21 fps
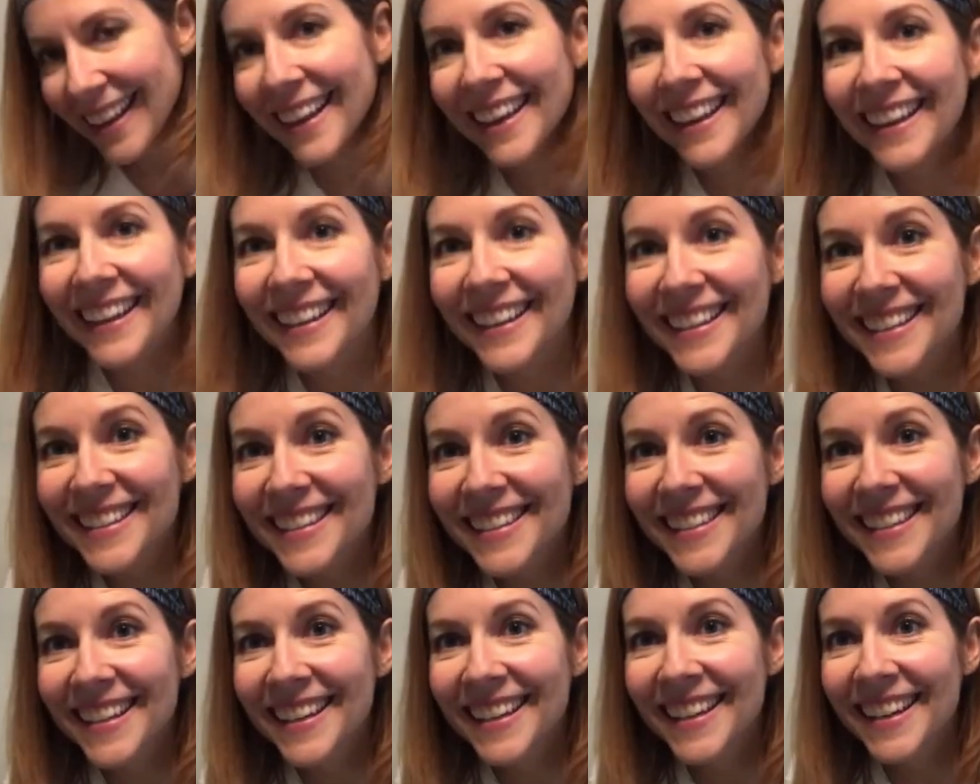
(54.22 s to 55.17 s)

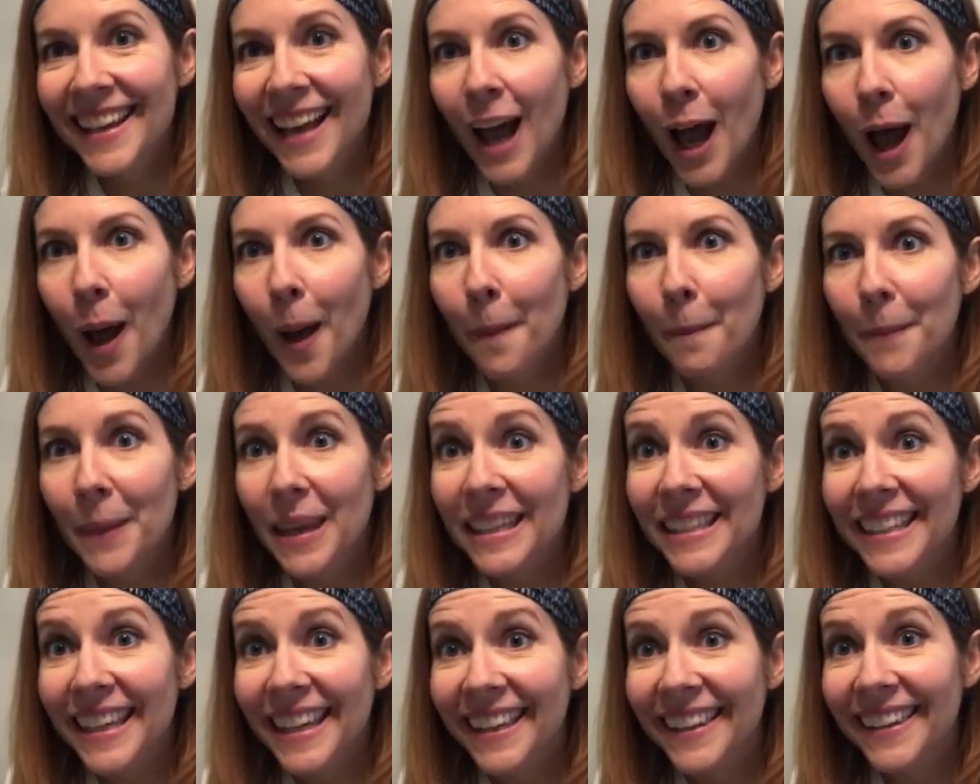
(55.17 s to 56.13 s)
is a
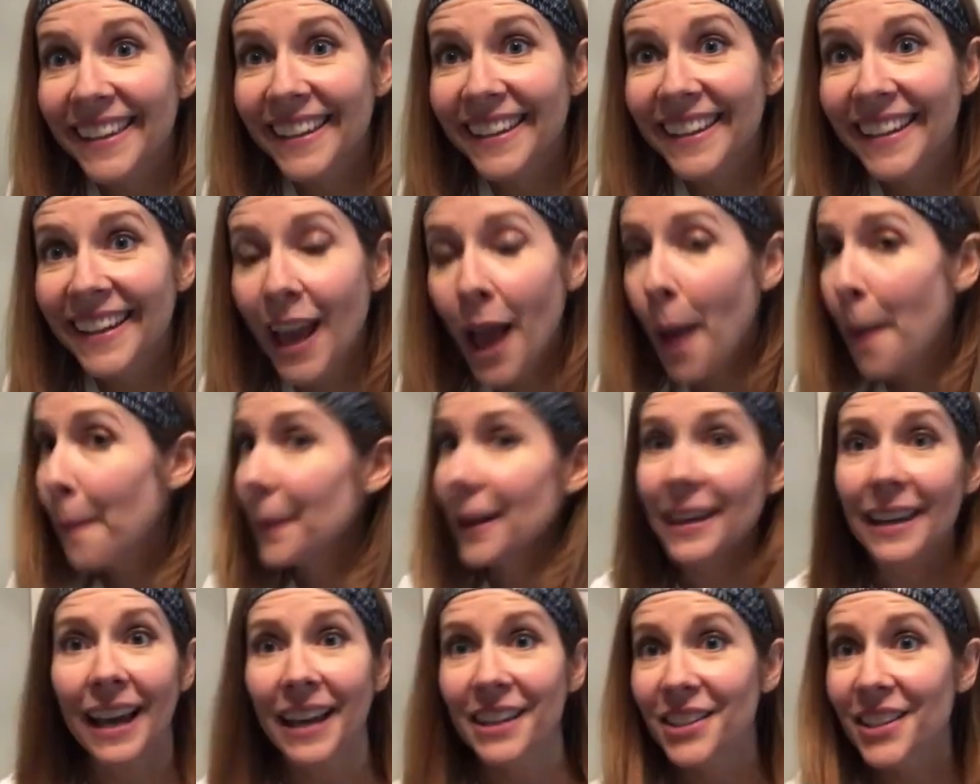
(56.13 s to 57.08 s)
minion, but
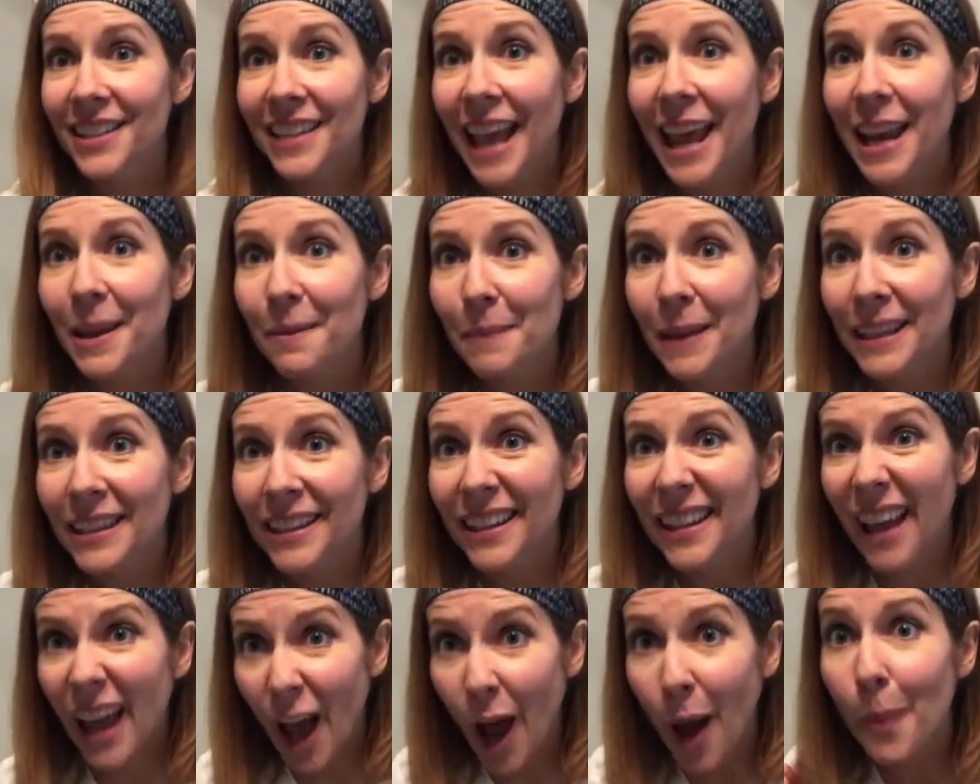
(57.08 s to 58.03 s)
not just any
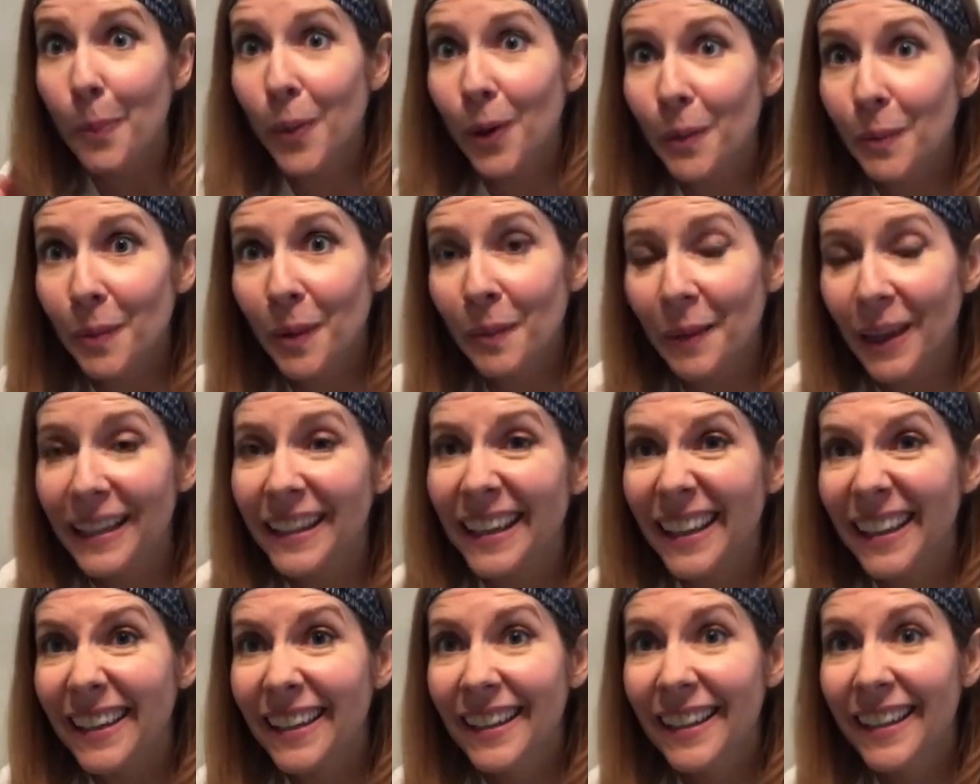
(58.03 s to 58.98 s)
minion, a purple
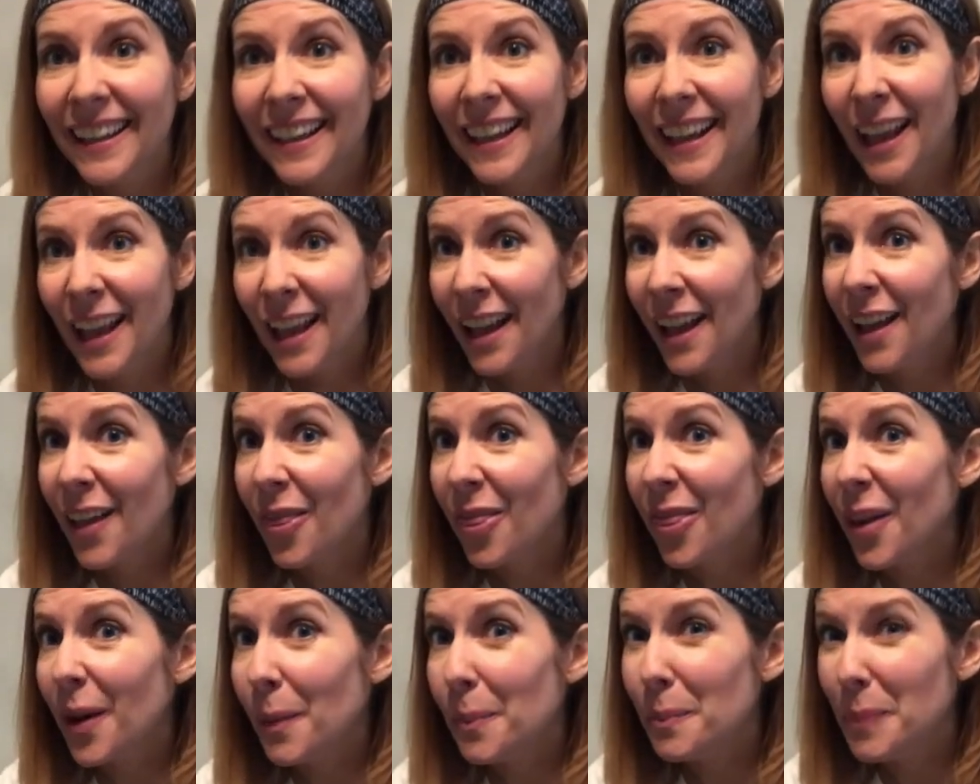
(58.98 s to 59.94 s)
minion.
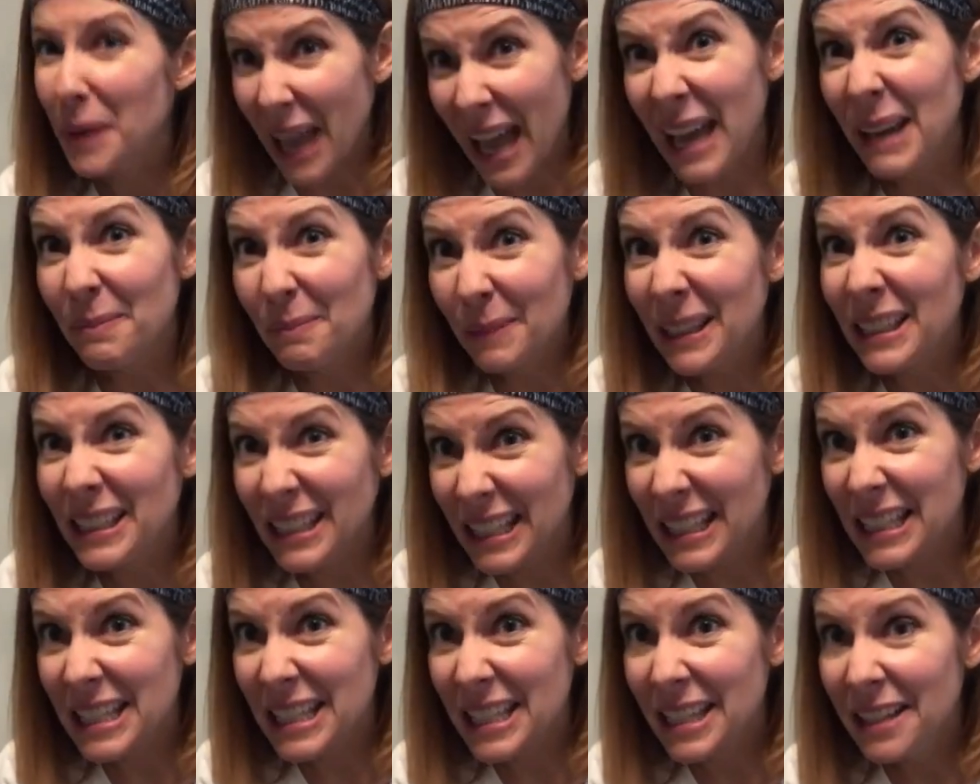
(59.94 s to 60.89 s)
The bad
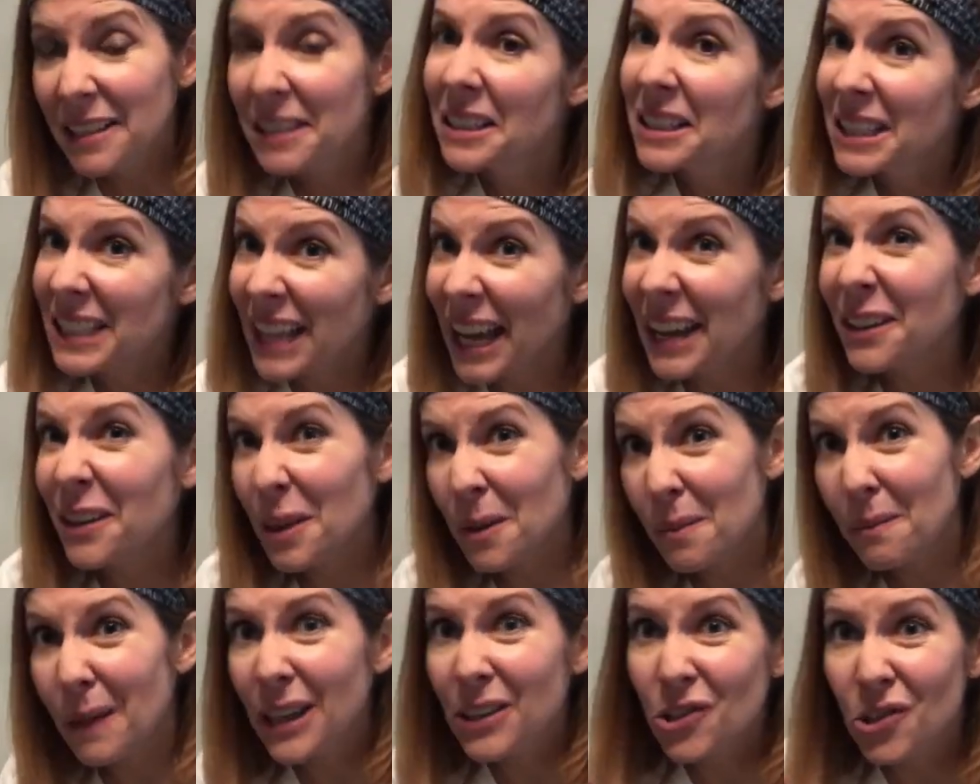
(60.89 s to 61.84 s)
minions, kind of the
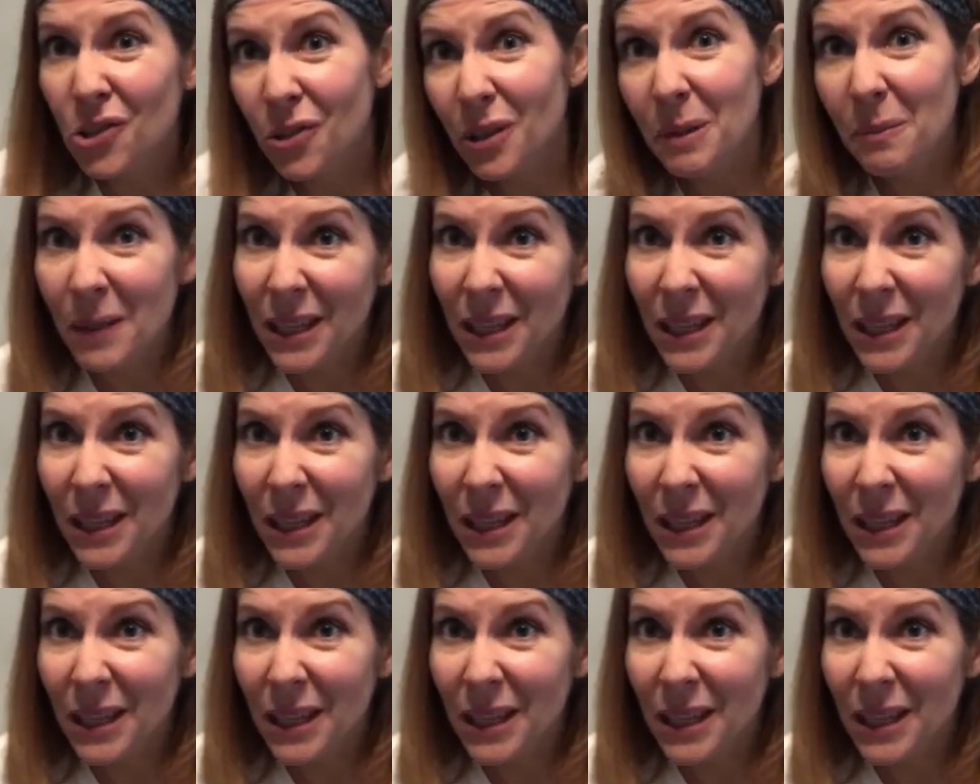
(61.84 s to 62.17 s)
monstery